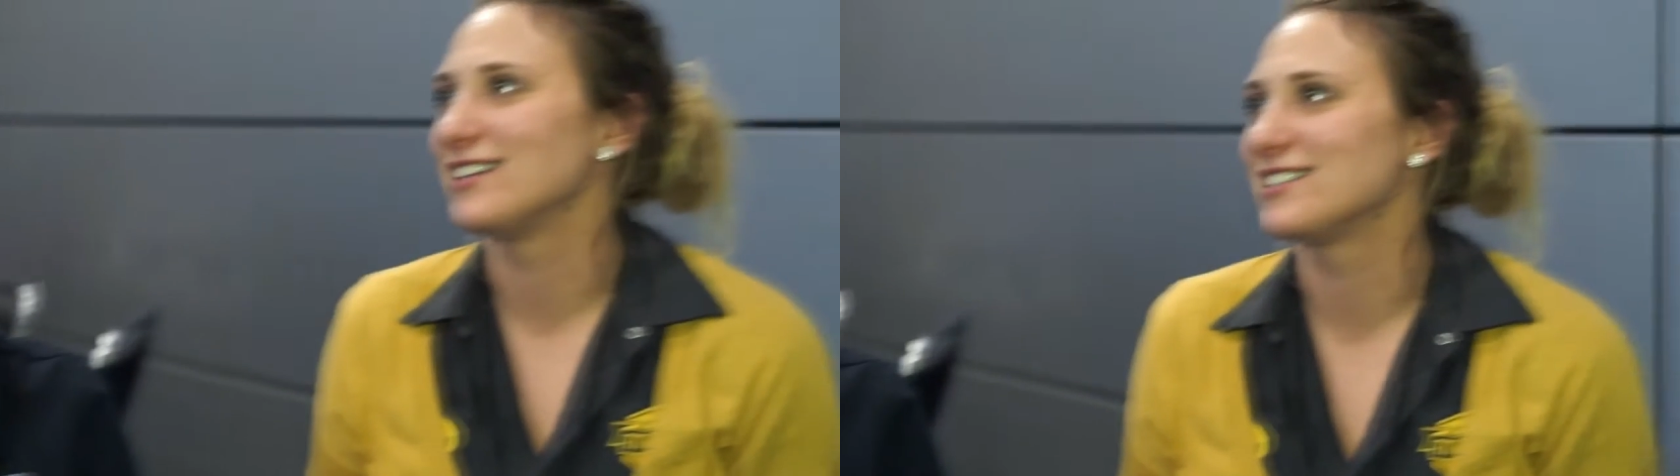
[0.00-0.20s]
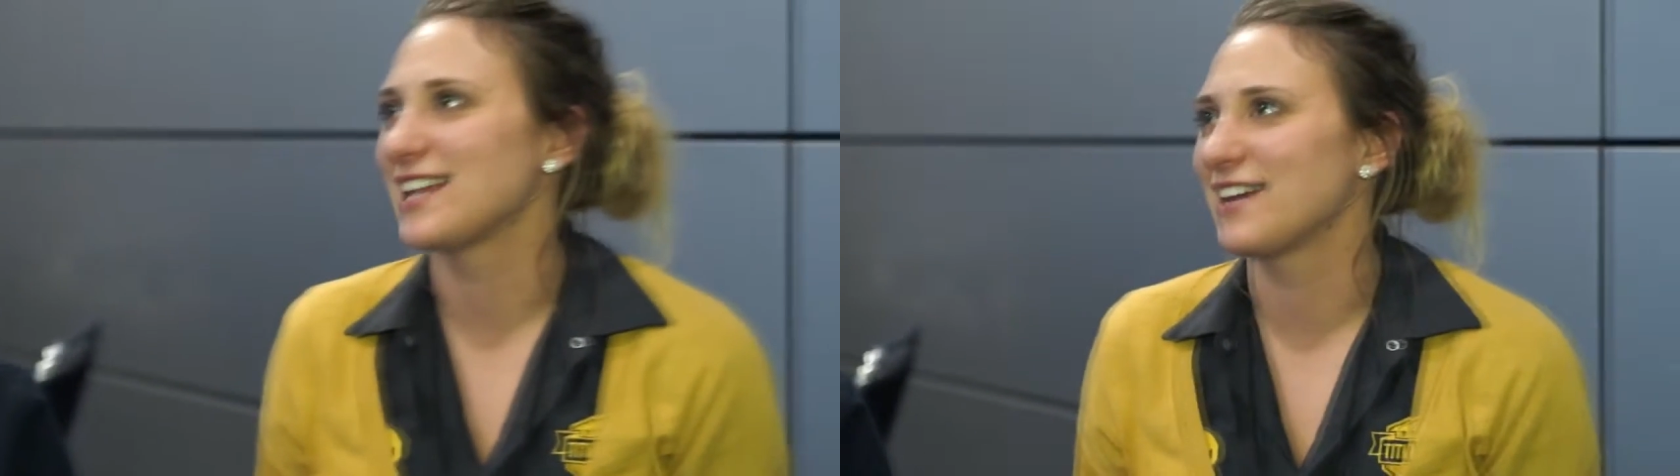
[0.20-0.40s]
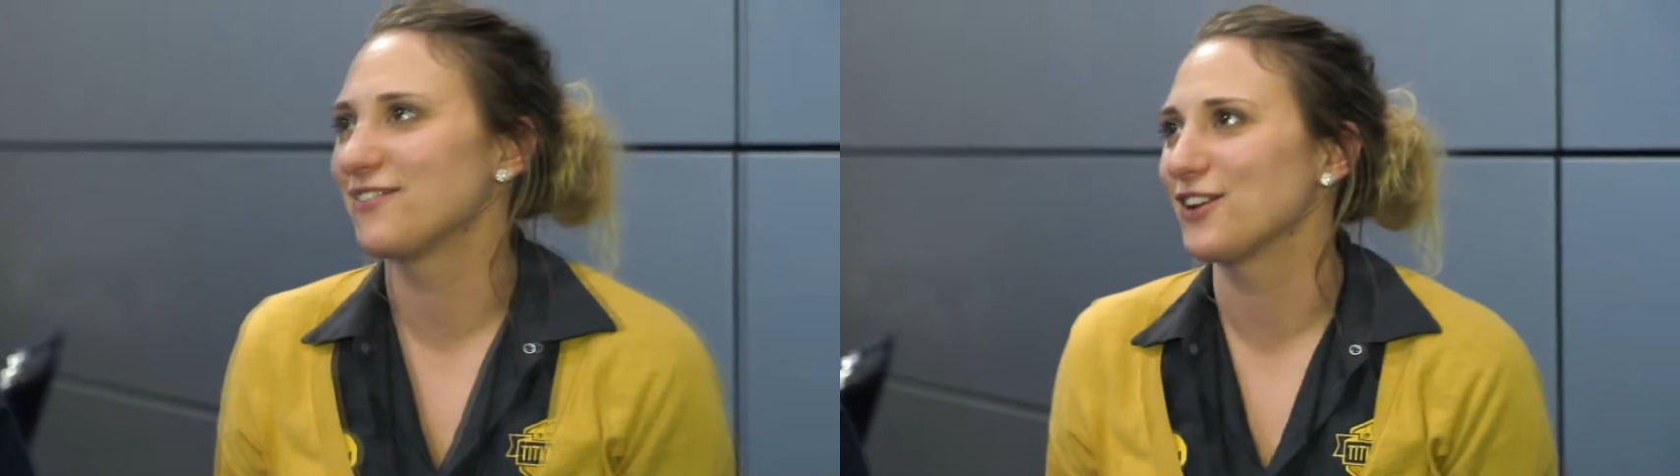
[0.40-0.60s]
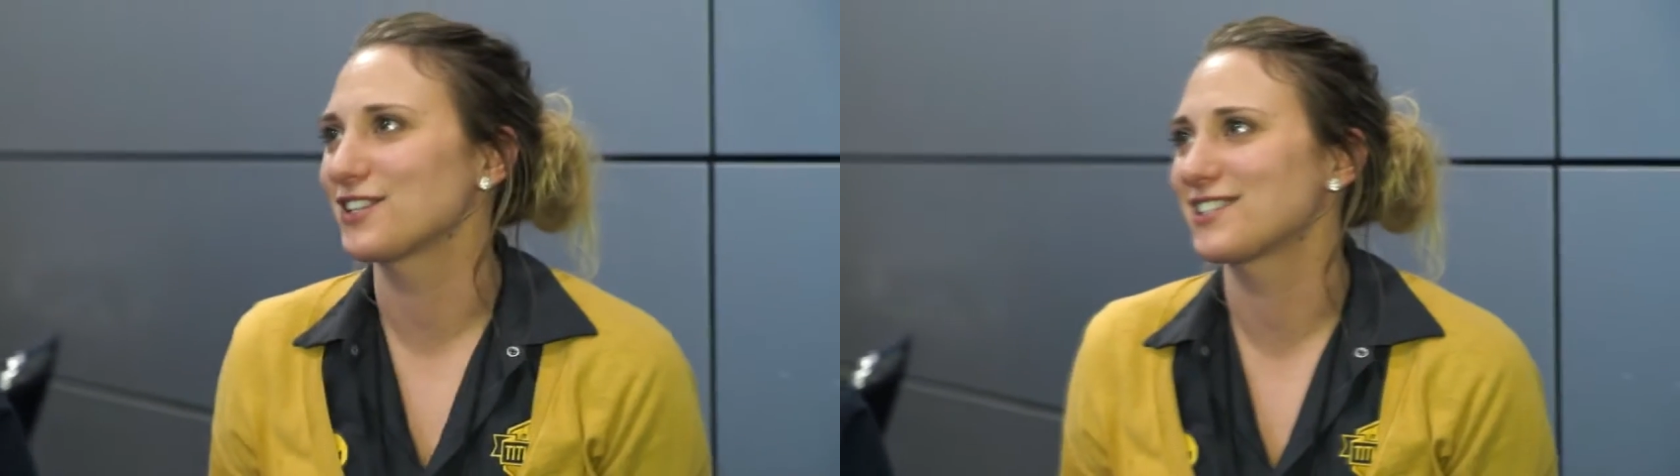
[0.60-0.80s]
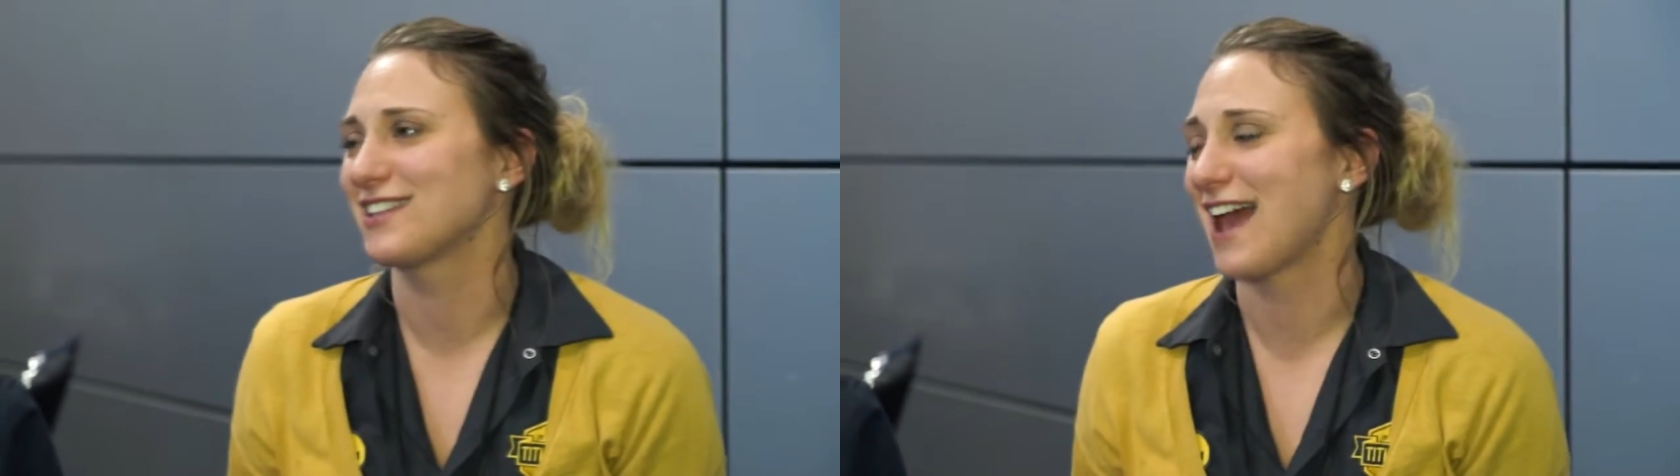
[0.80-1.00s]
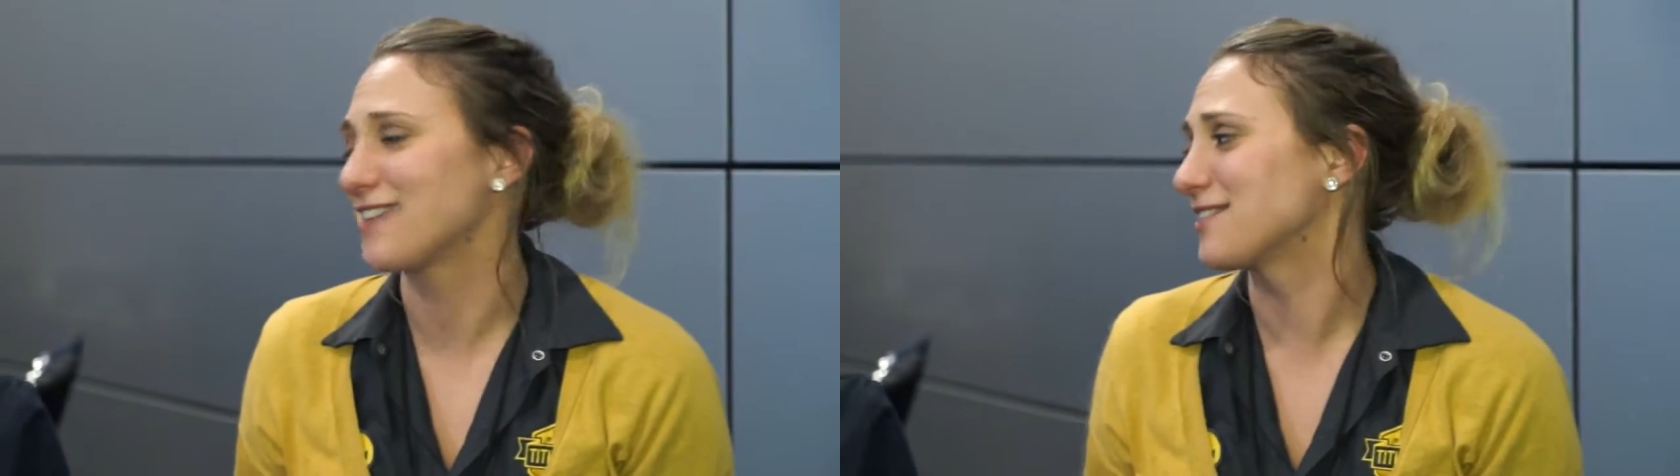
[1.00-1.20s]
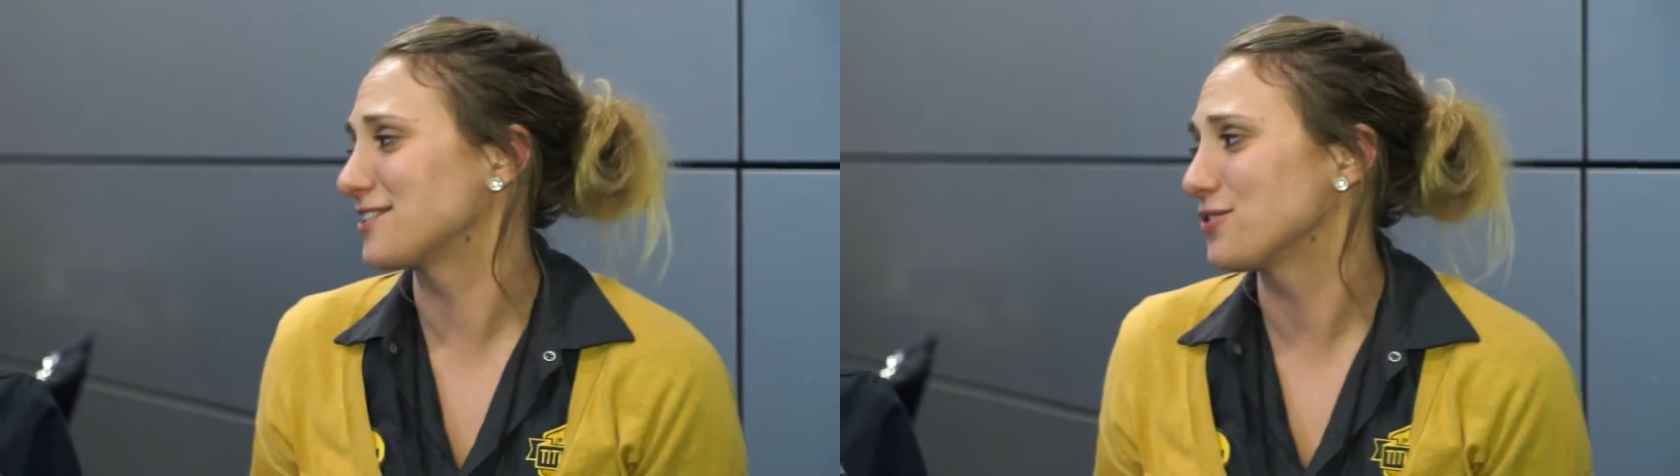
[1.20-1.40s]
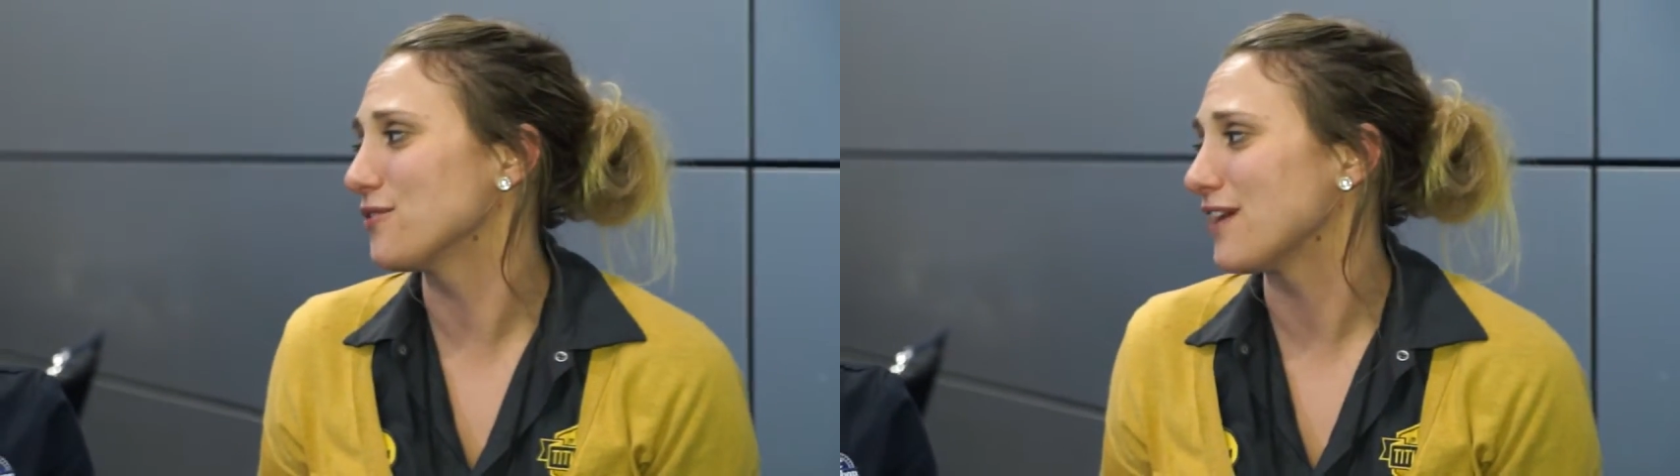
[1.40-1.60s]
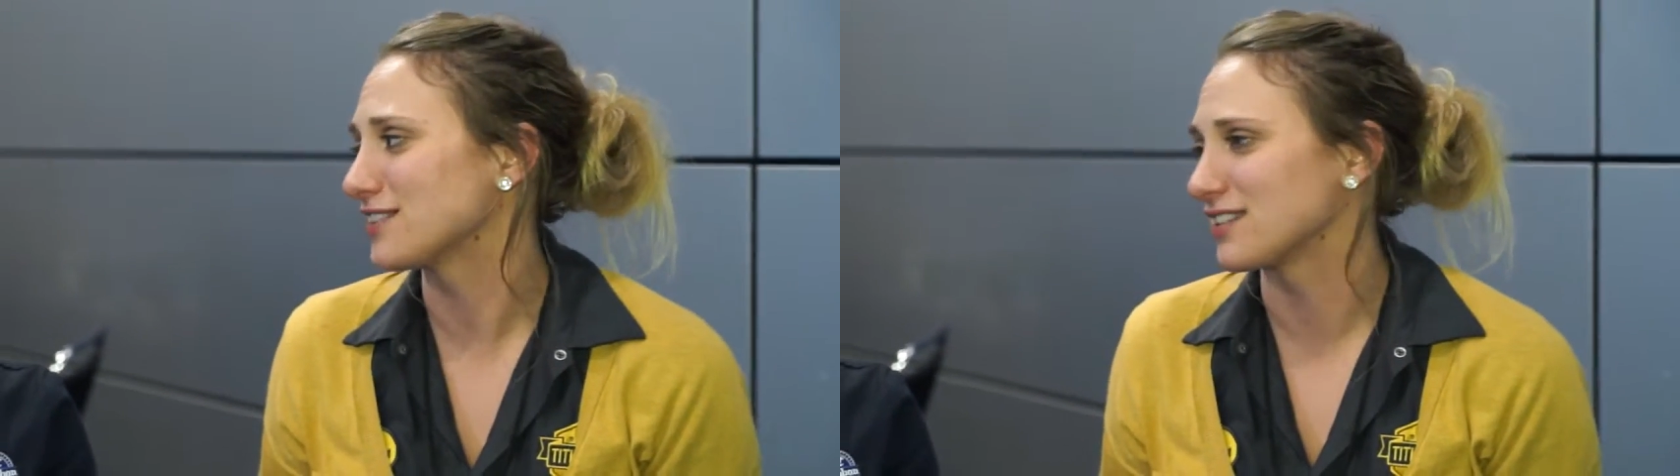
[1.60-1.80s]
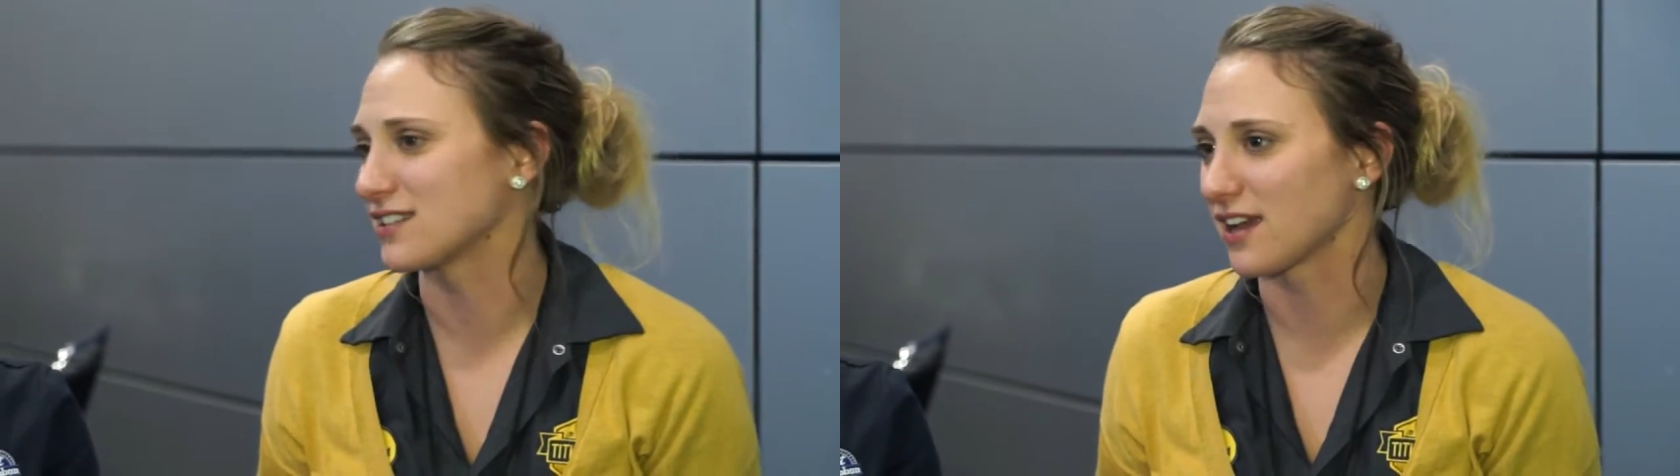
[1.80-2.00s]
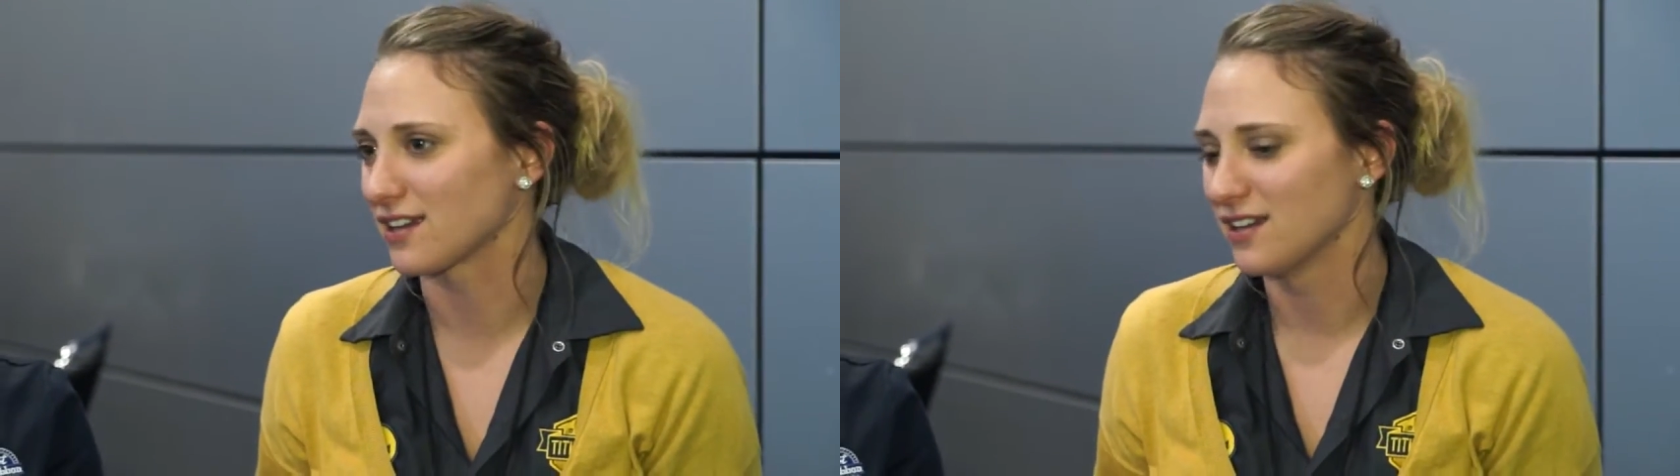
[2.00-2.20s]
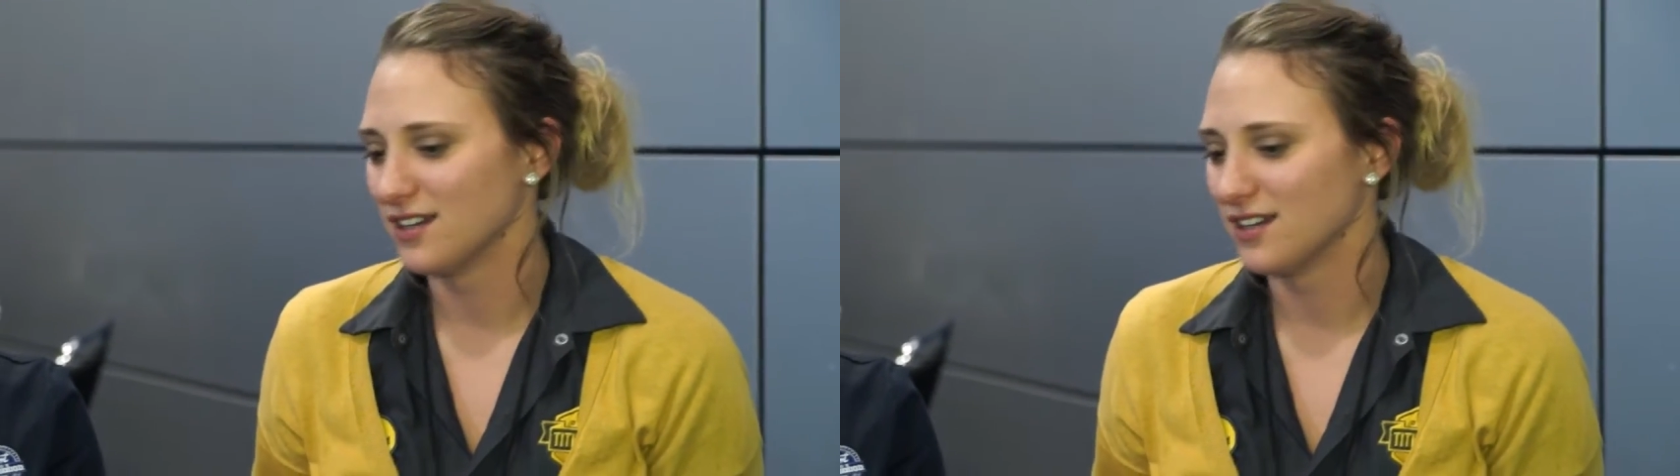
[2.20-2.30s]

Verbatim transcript: and Dave looks at the two of us, and he's like,